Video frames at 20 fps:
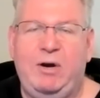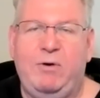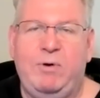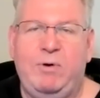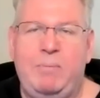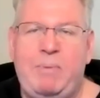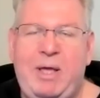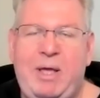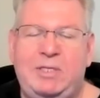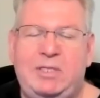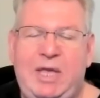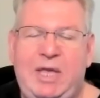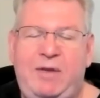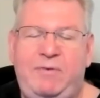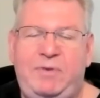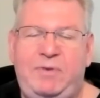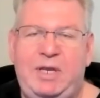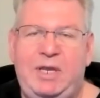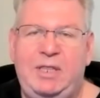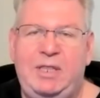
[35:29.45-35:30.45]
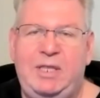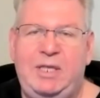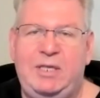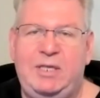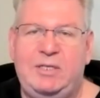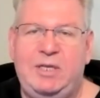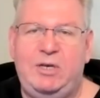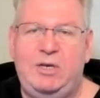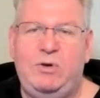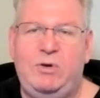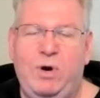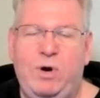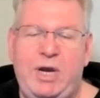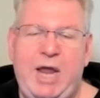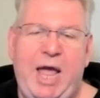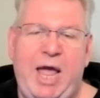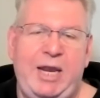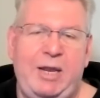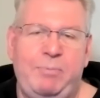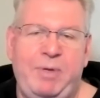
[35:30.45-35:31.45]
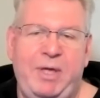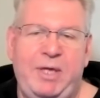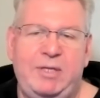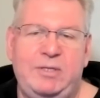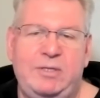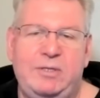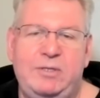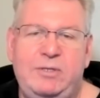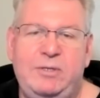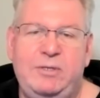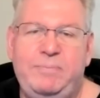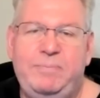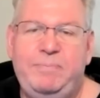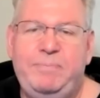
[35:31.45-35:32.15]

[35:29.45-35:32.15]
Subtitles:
What about safety in these indoor dining places?